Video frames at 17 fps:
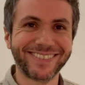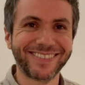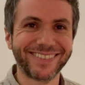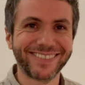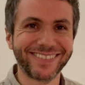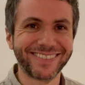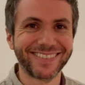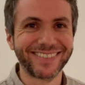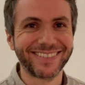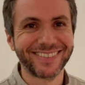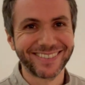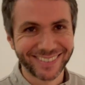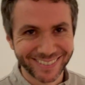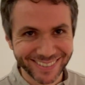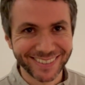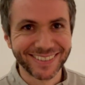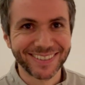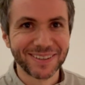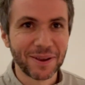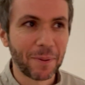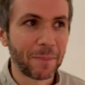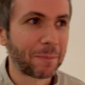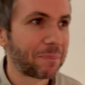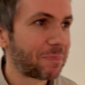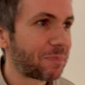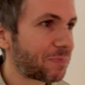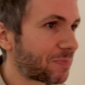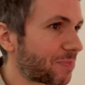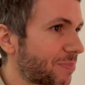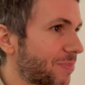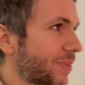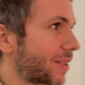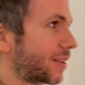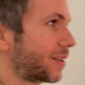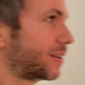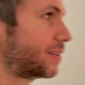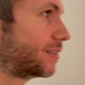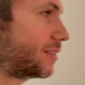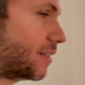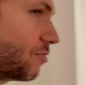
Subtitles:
Great. So take me through the pieces.